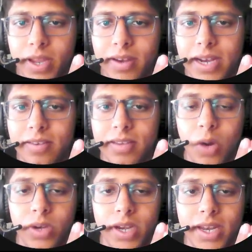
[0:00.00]
and writes
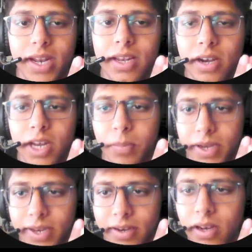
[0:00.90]
out detailed learning
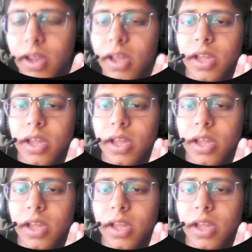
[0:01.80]
material.